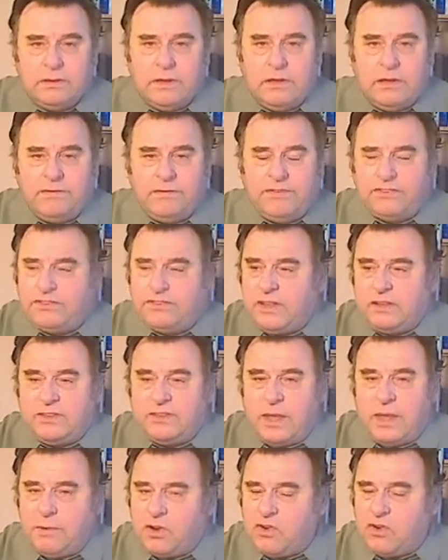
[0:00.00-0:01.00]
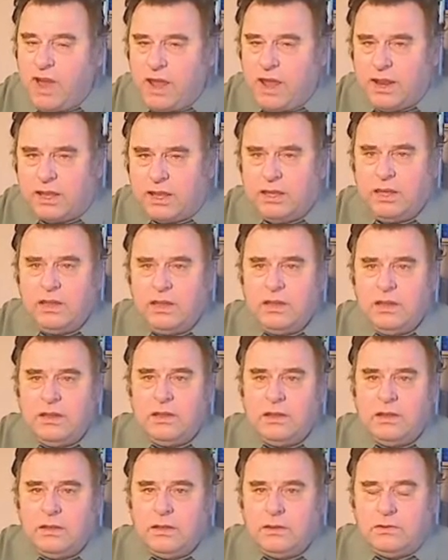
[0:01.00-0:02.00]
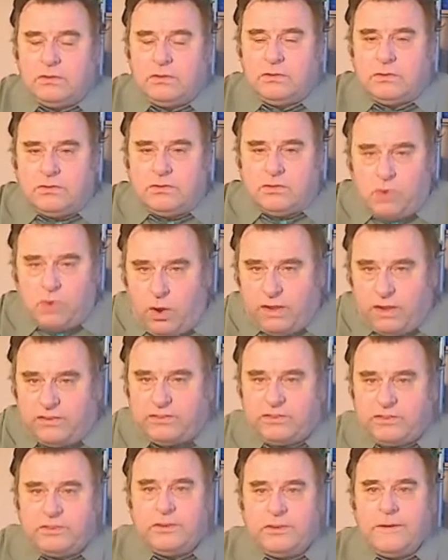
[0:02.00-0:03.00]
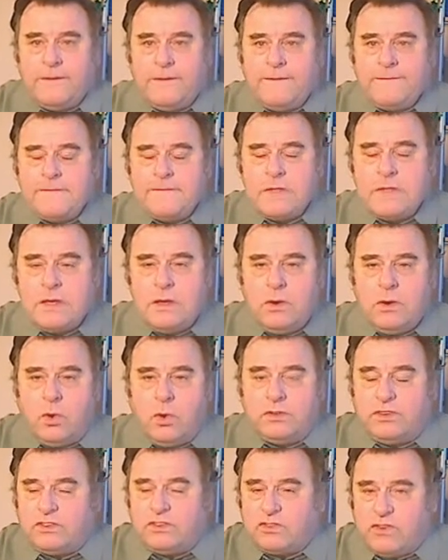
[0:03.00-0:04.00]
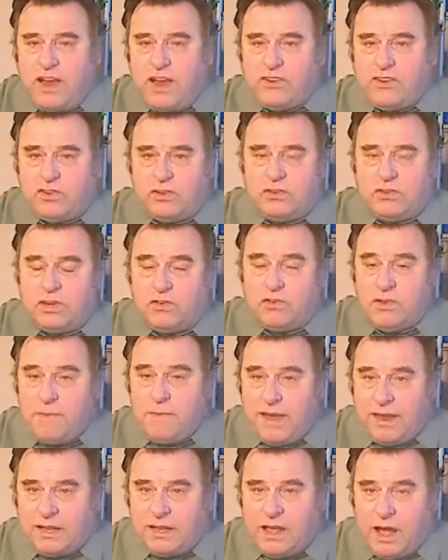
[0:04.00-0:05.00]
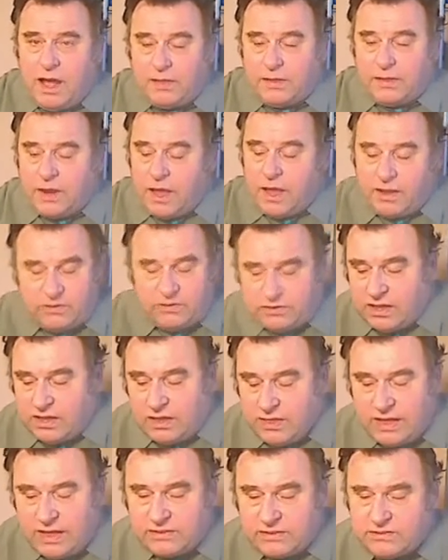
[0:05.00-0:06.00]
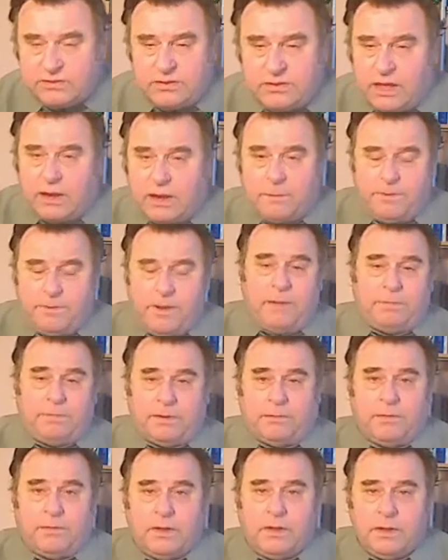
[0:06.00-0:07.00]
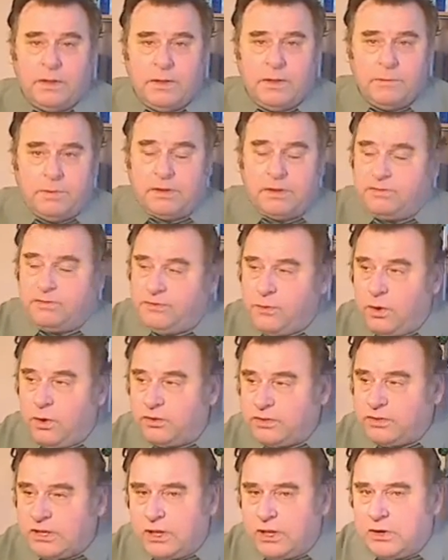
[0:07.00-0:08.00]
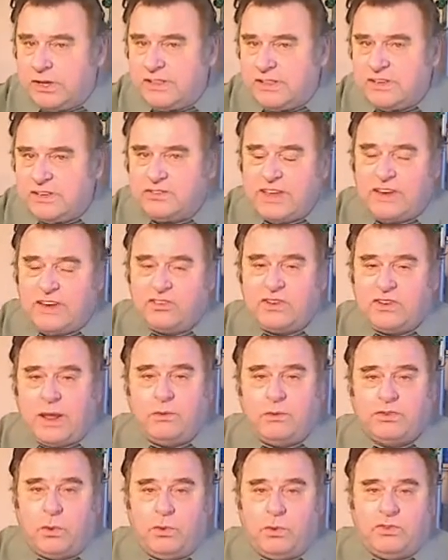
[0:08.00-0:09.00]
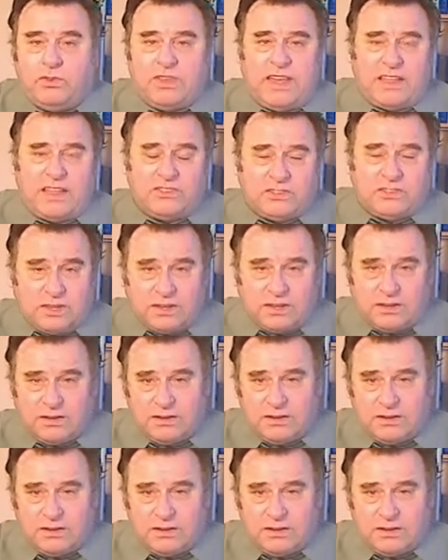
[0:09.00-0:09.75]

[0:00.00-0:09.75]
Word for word: If it's their democratic choice or discretion to remain colonized, that's not a problem. But forced colonialization, I was always against it.